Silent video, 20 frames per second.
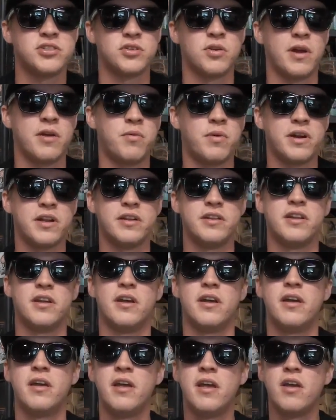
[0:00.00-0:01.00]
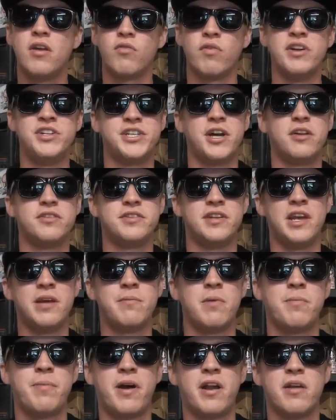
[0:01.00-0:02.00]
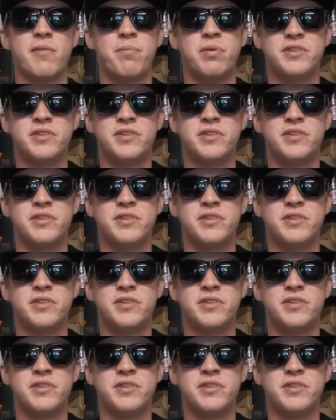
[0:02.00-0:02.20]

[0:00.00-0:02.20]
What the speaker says: So I wanted to reach out to him about a